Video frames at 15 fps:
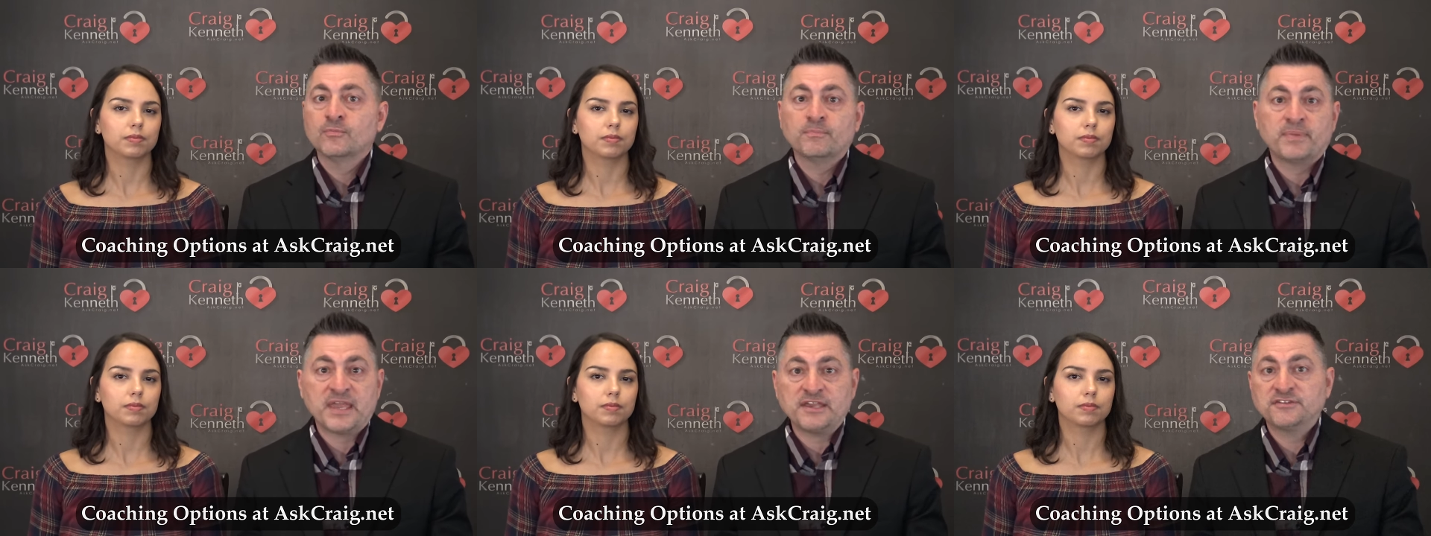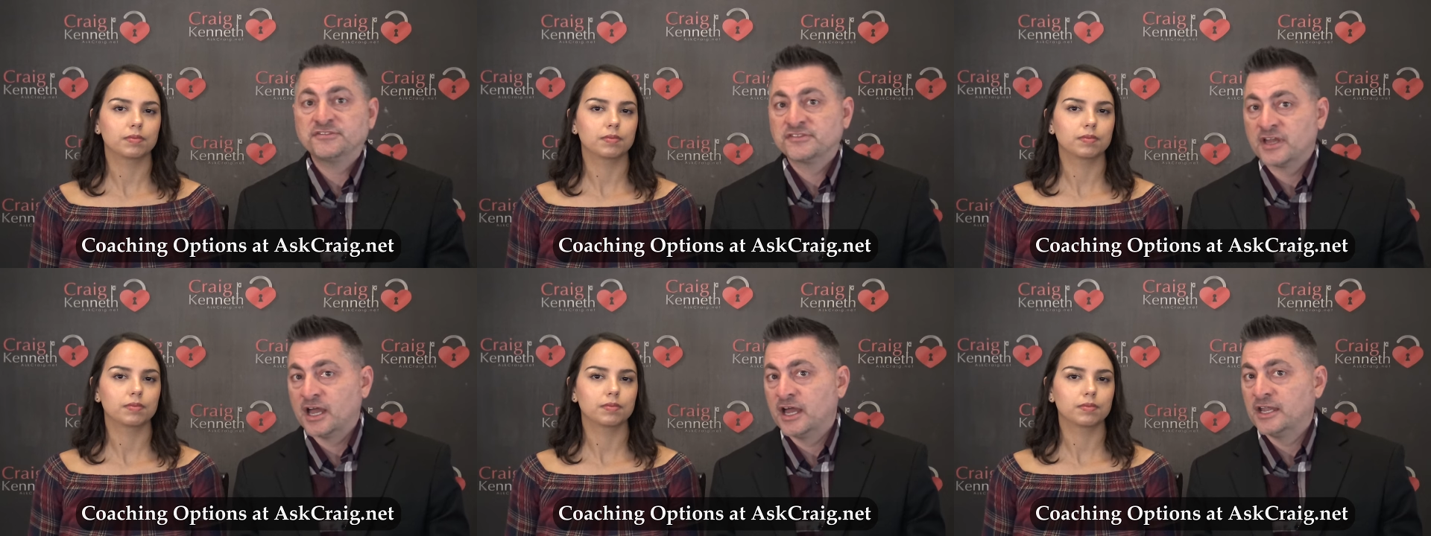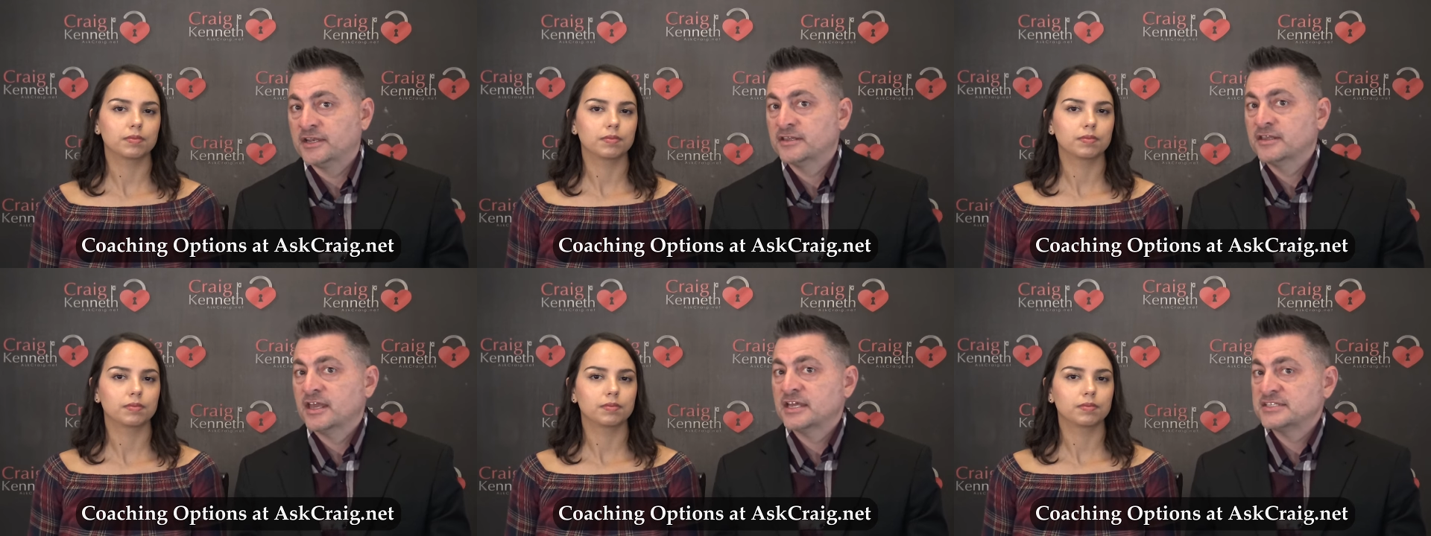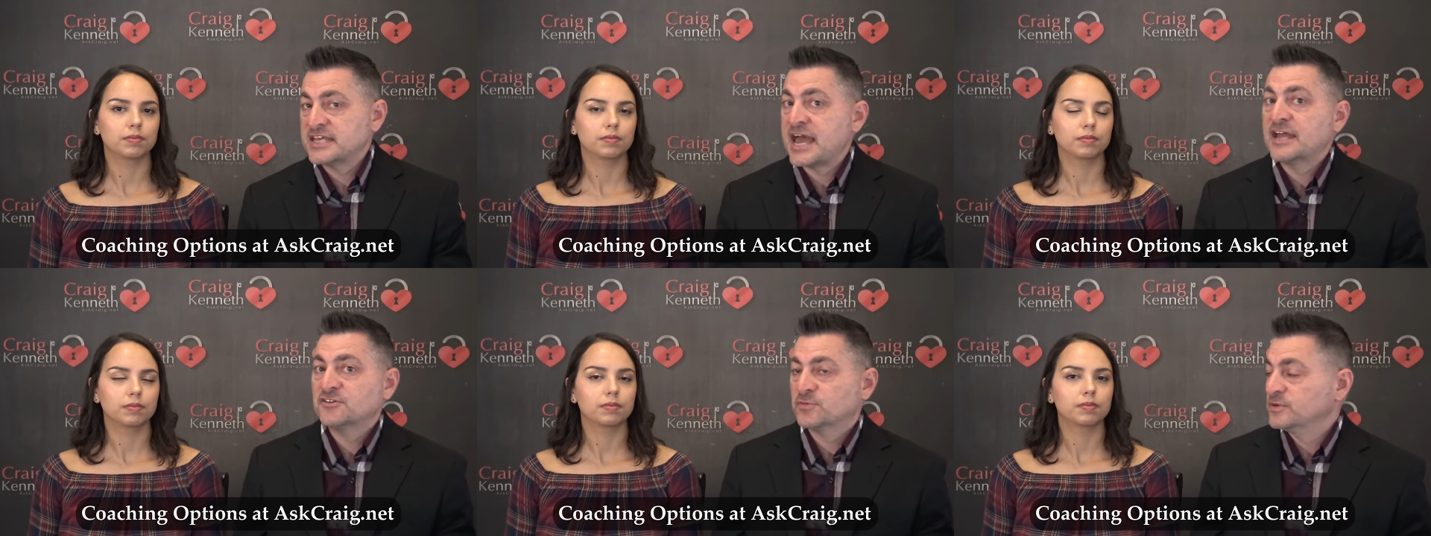Speaker 1: based on
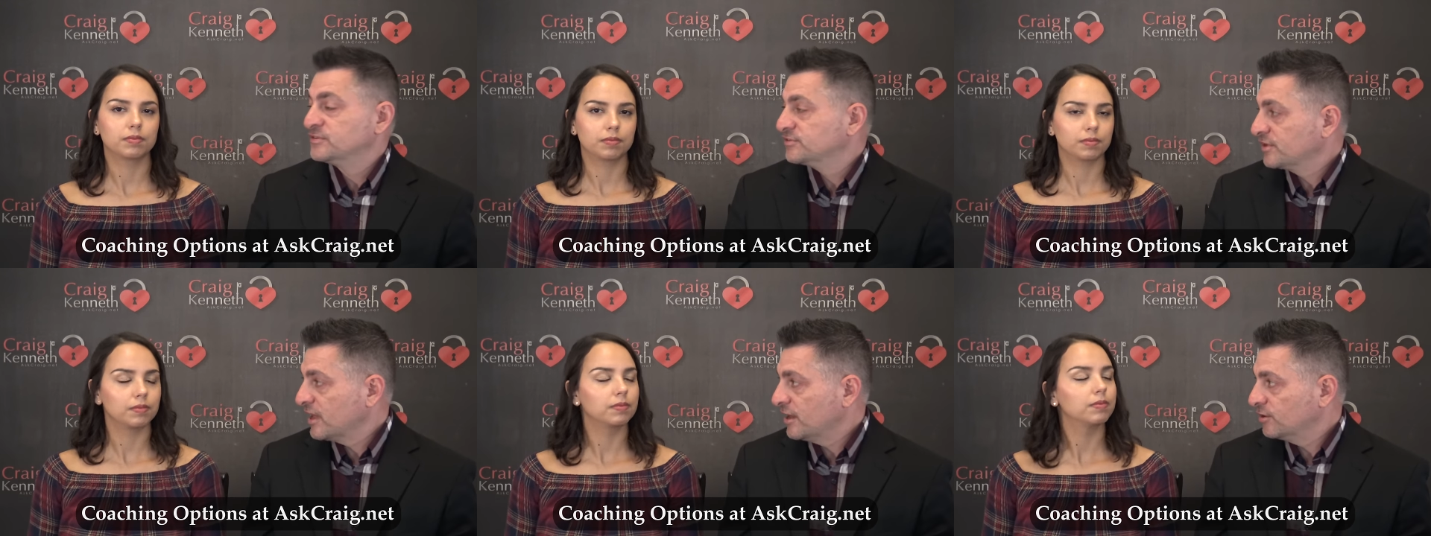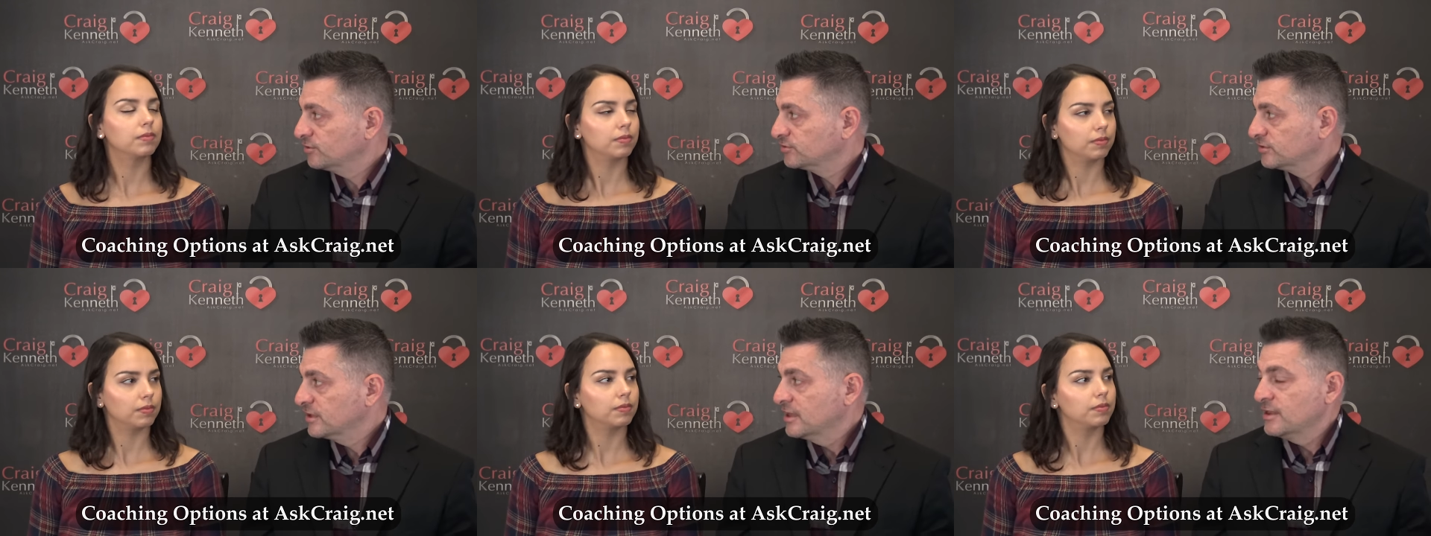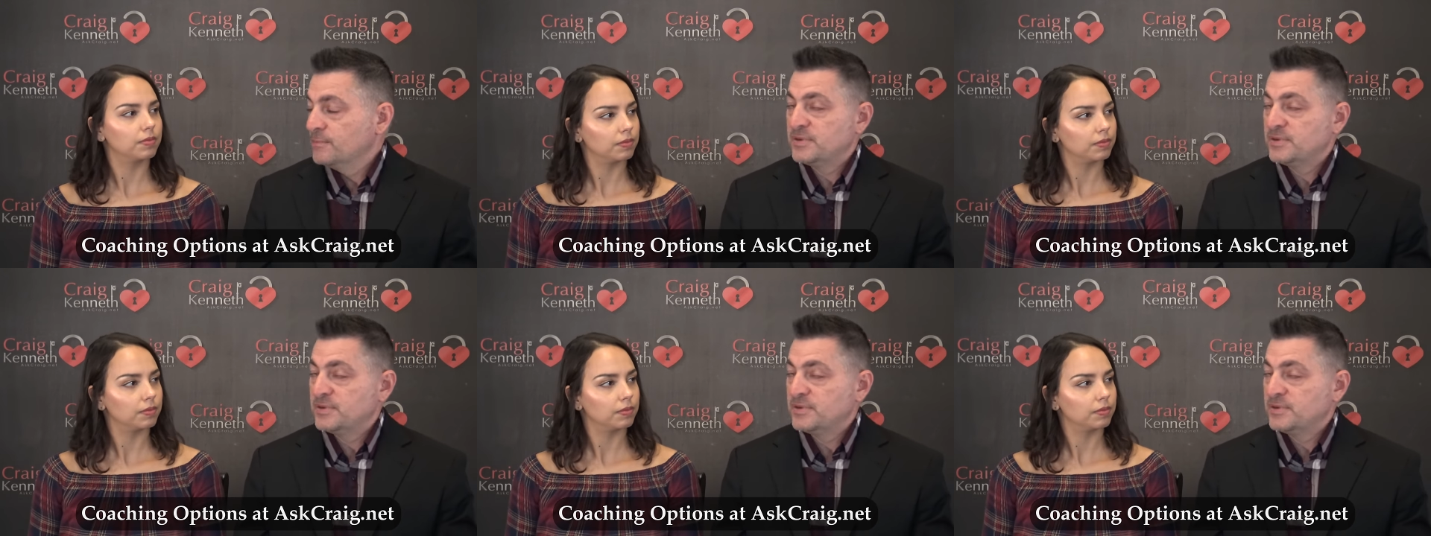attachment styles